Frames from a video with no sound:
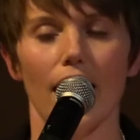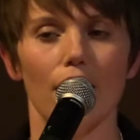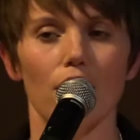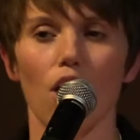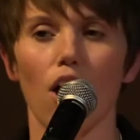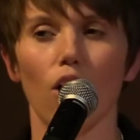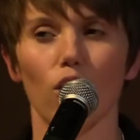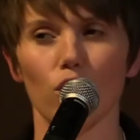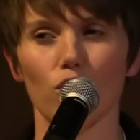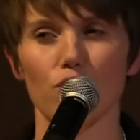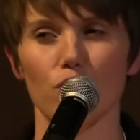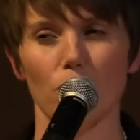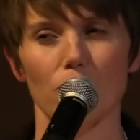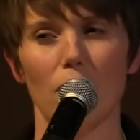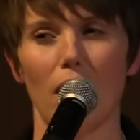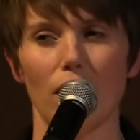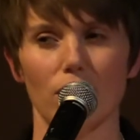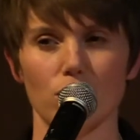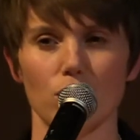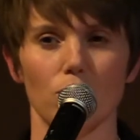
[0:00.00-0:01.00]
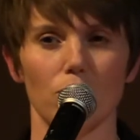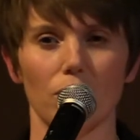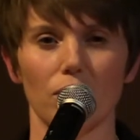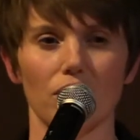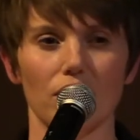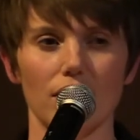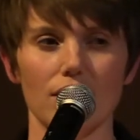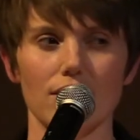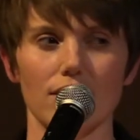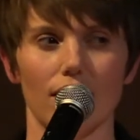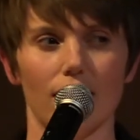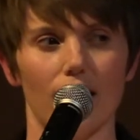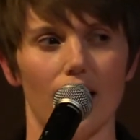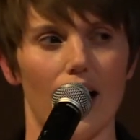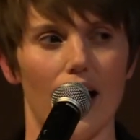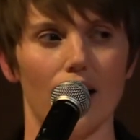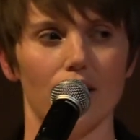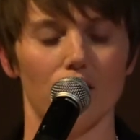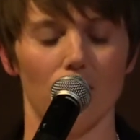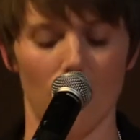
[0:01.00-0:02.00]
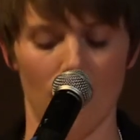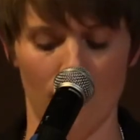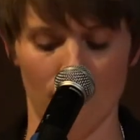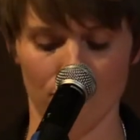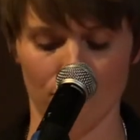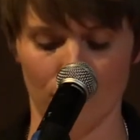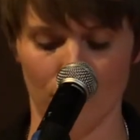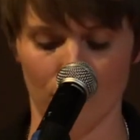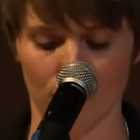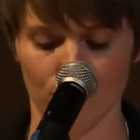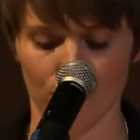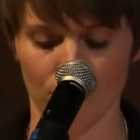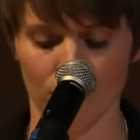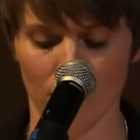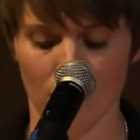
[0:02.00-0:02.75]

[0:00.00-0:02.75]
and all of the possibilities that it had to offer.